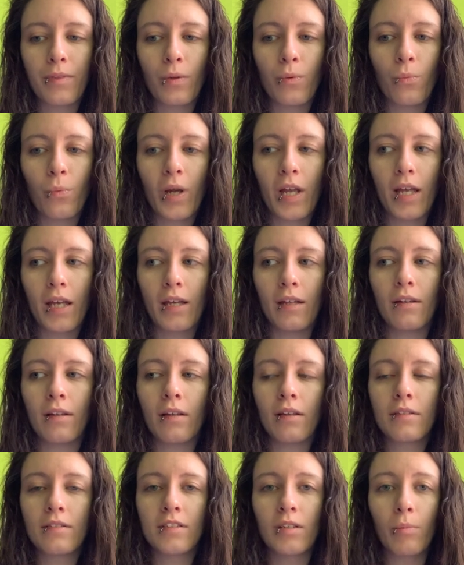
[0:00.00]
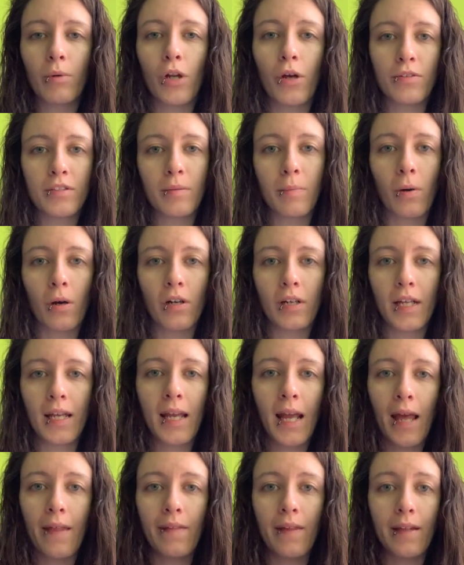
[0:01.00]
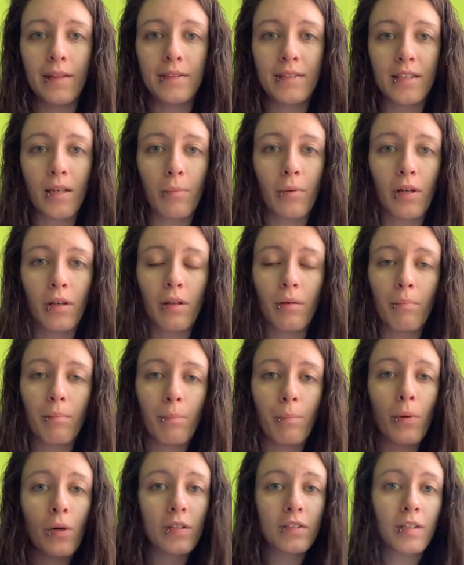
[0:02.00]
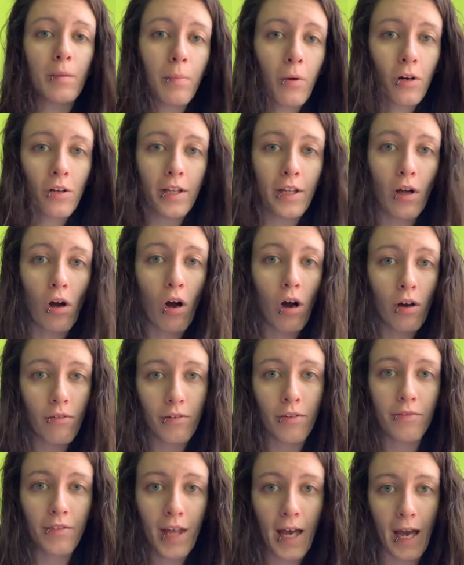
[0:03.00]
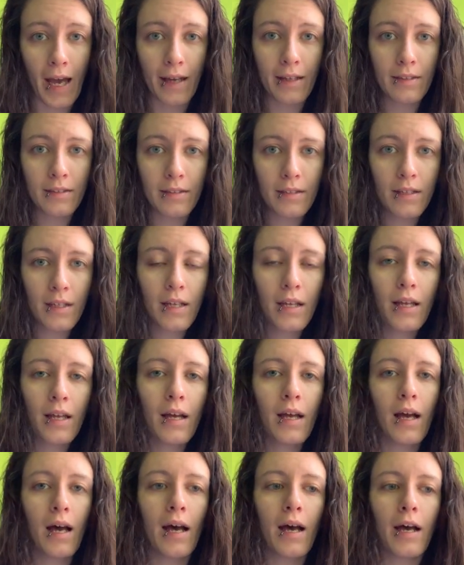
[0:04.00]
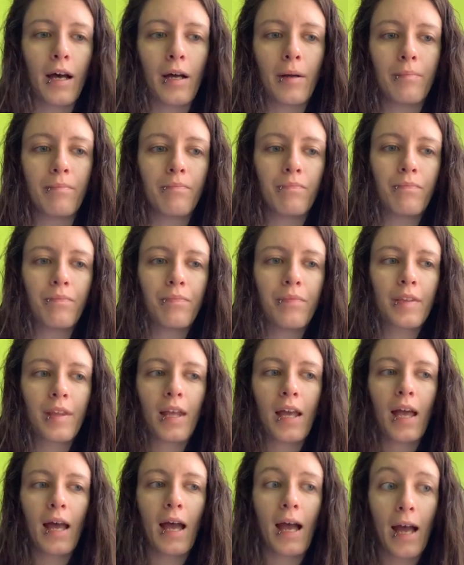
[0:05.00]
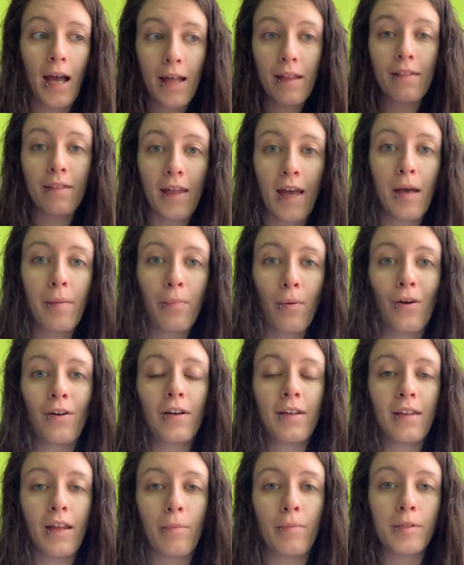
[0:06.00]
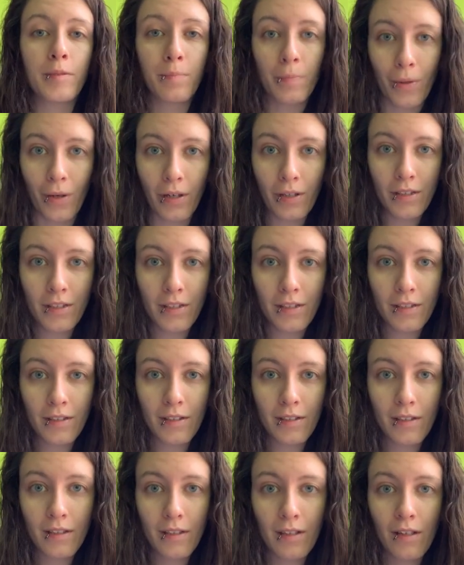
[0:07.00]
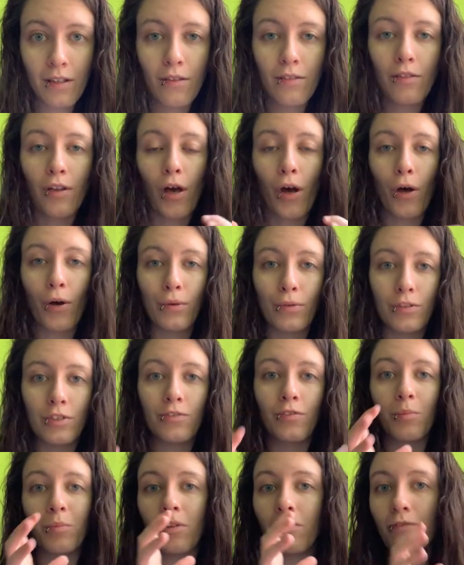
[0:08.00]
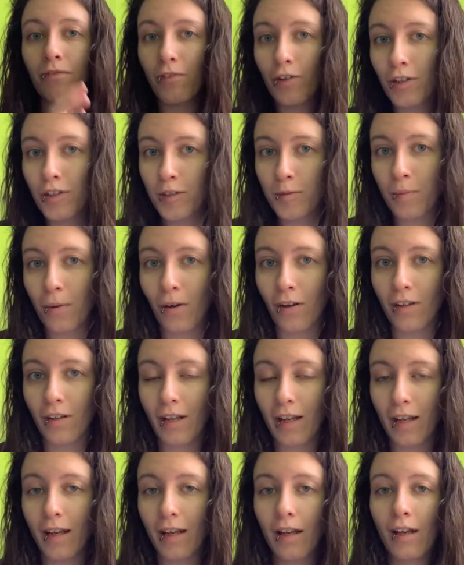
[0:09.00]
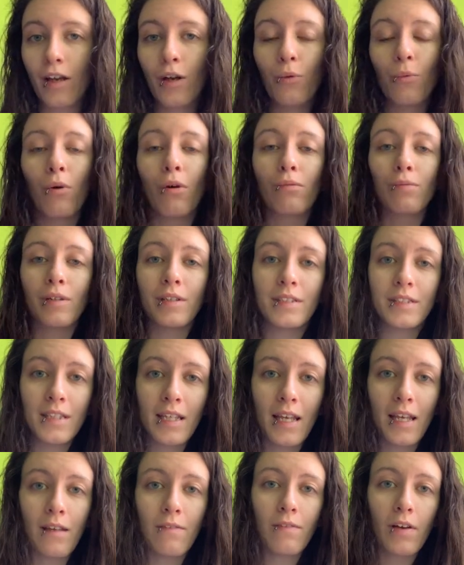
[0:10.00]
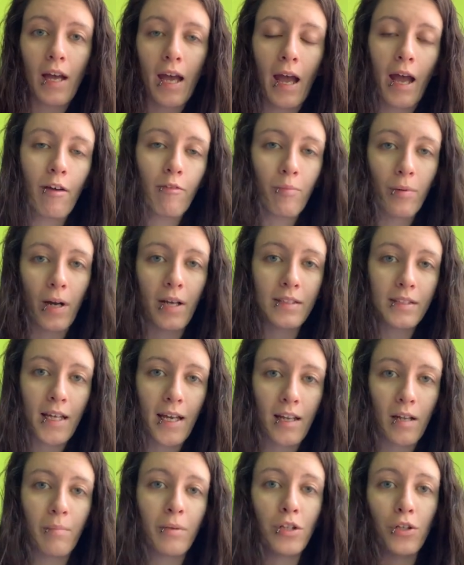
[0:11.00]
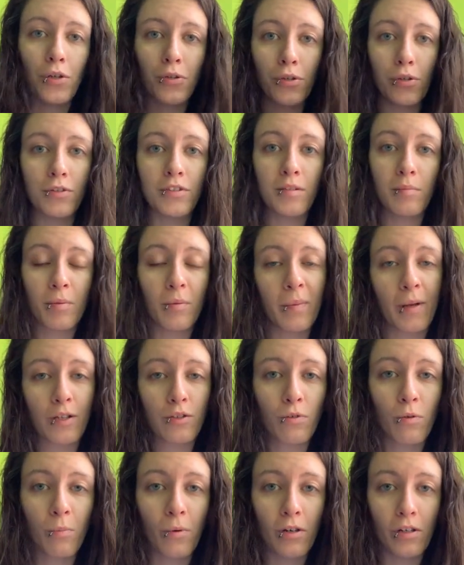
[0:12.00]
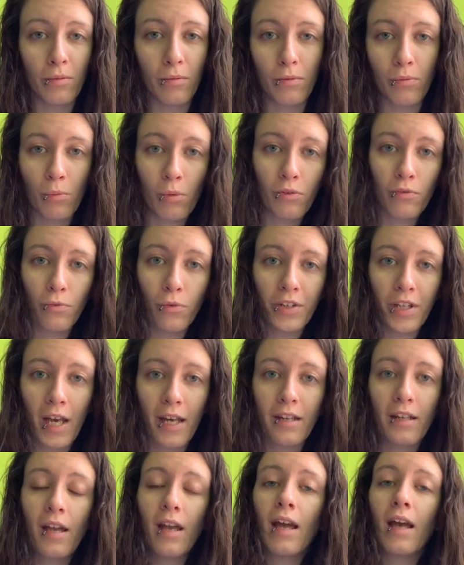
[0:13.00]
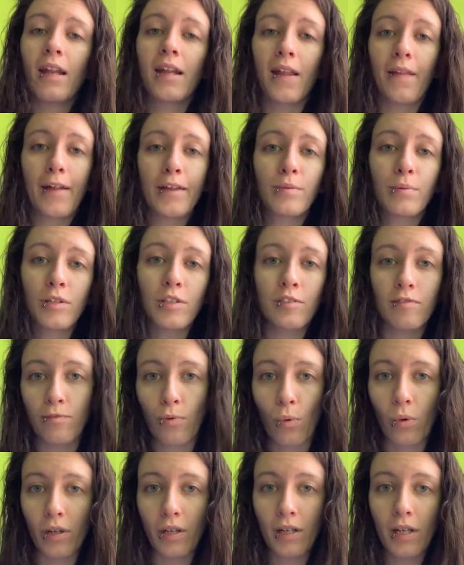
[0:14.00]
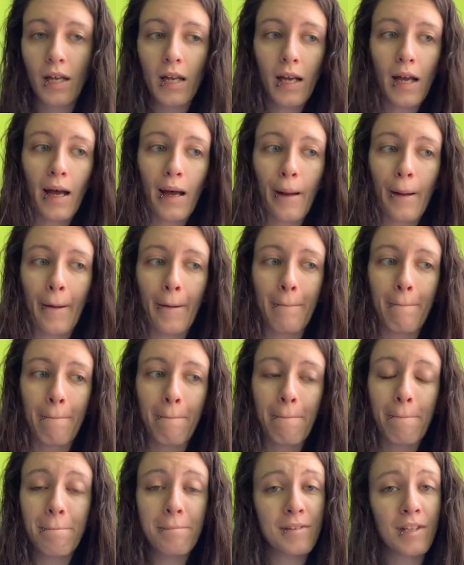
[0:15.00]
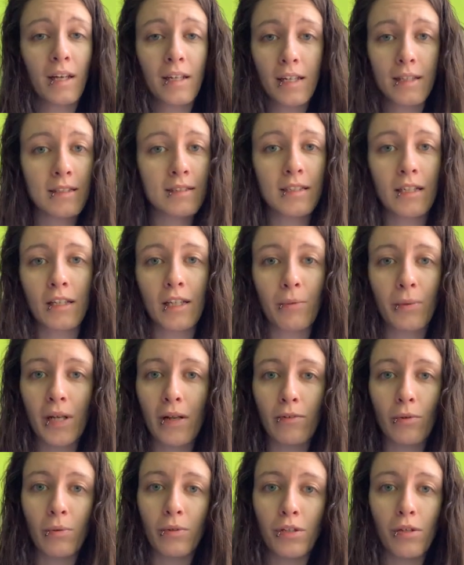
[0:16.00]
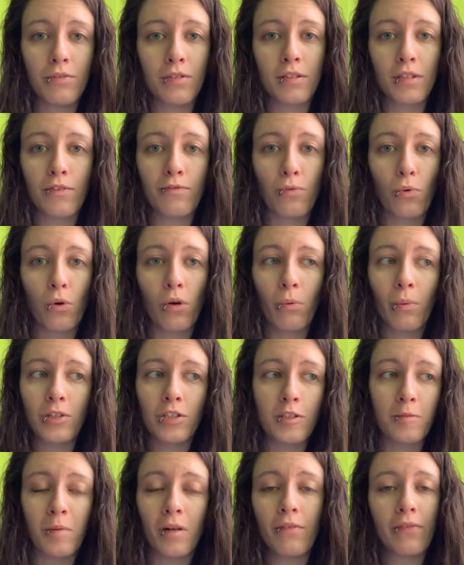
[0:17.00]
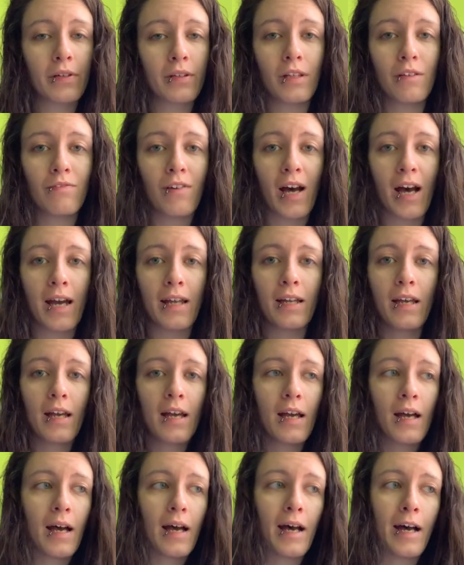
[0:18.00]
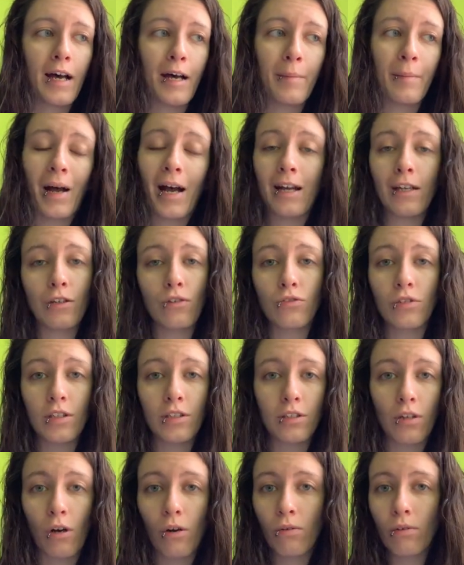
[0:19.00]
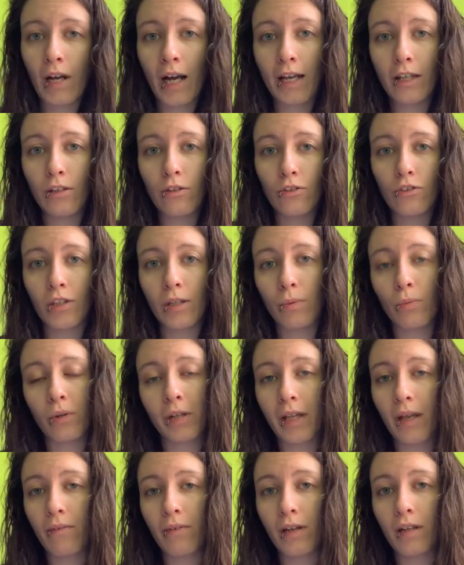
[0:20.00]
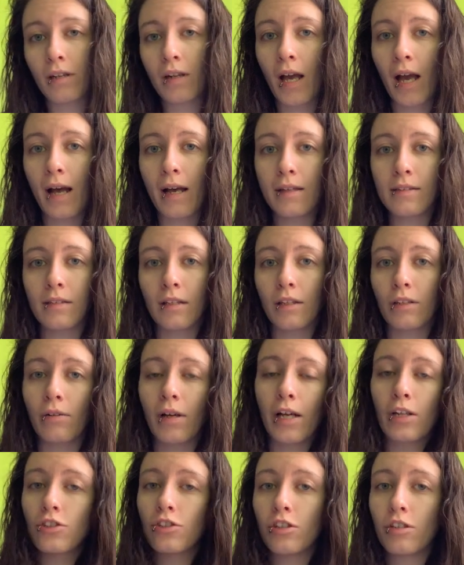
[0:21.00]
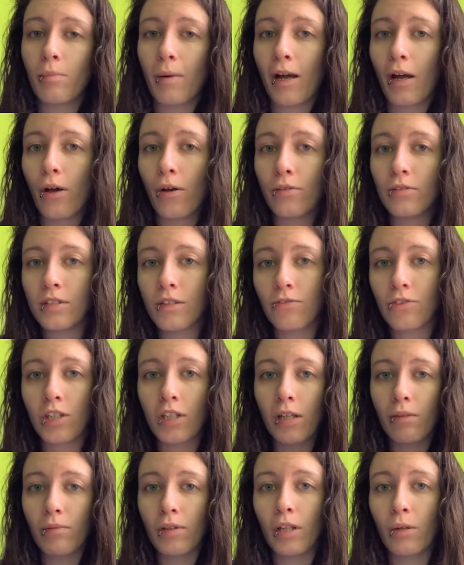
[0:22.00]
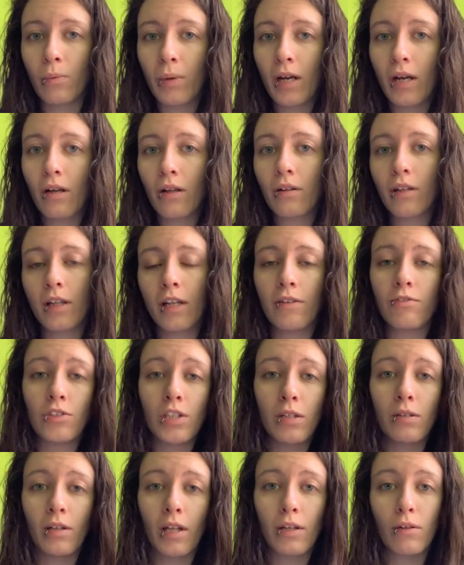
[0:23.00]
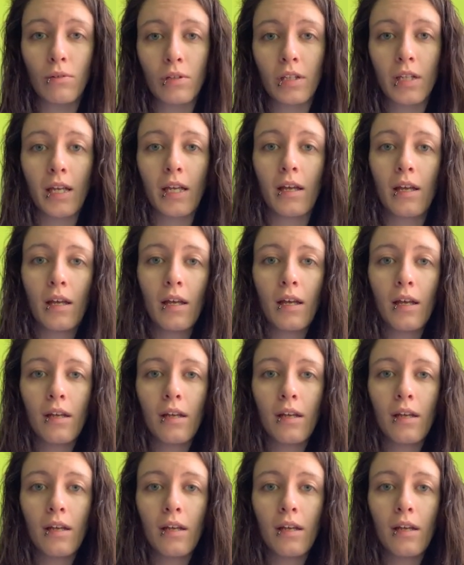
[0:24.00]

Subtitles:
when someone hosts a party and then someone books a party off of that. At that party that was booked, the host from the first party will receive a half price item, and you use the perpetual party reward for that. Now that's what it's for. It's not necessarily what everyone uses it for, which is perfectly fine. I usually don't. I usually will give it as a little extra to my host if she did really well, and if she like really,